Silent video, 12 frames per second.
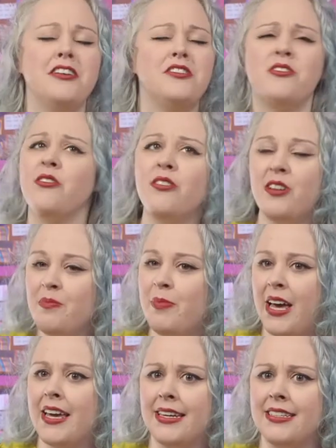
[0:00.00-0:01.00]
draw it
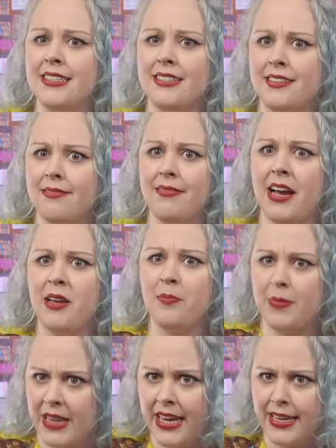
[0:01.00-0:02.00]
back into the right
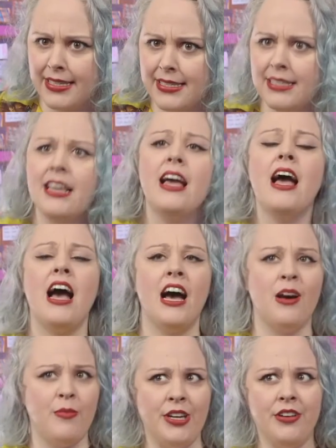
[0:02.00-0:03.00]
place
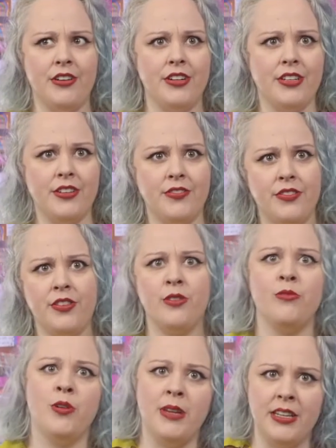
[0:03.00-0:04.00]
in order for the
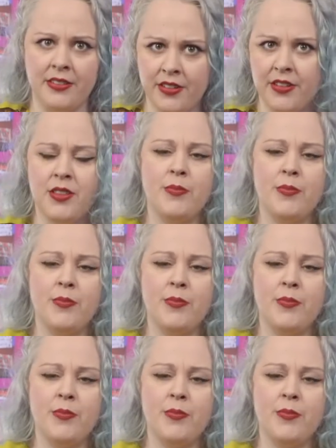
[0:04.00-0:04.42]
woman or the